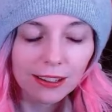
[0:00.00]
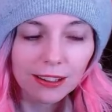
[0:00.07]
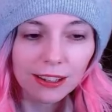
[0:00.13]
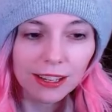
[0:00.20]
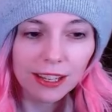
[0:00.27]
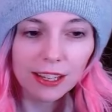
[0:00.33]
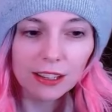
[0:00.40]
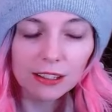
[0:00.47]

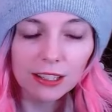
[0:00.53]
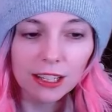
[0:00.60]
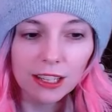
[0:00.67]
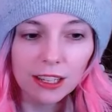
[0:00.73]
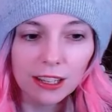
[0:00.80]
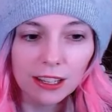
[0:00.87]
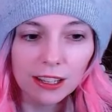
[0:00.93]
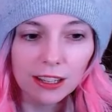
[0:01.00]

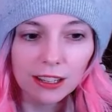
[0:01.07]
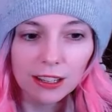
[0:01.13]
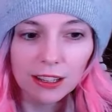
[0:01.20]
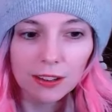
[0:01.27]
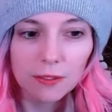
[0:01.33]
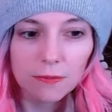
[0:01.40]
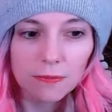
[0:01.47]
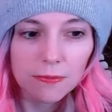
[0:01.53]
Eagly.
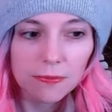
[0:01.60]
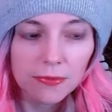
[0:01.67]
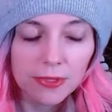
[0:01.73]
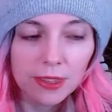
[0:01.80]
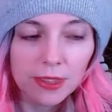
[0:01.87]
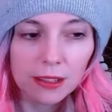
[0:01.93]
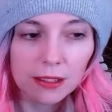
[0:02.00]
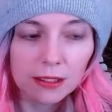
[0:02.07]

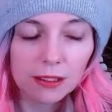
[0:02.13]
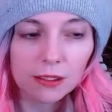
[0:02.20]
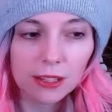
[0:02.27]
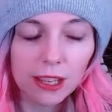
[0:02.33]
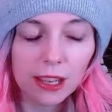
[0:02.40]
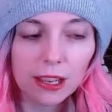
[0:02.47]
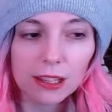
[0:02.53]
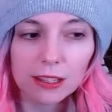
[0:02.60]

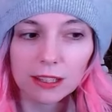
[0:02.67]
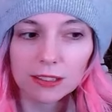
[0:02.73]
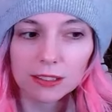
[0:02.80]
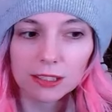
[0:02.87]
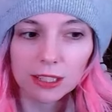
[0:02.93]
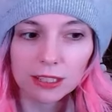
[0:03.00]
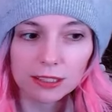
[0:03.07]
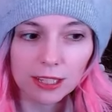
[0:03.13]
Okay,
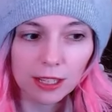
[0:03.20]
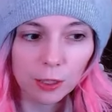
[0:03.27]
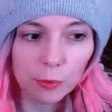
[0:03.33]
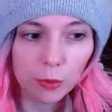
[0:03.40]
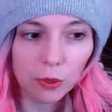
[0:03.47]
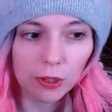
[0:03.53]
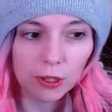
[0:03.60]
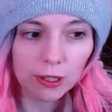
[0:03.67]
there's like a
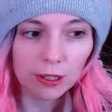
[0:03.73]
teleport.